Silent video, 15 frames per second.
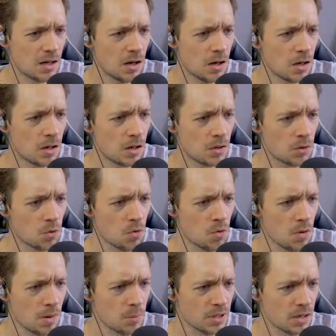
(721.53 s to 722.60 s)
oh,
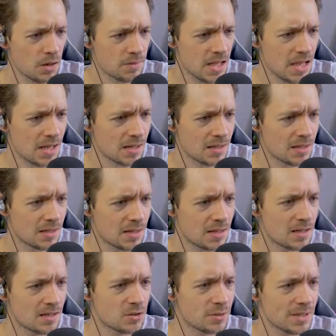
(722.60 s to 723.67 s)
I want to go over there.
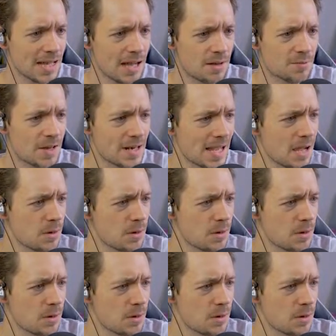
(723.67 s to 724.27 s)
There's already I found a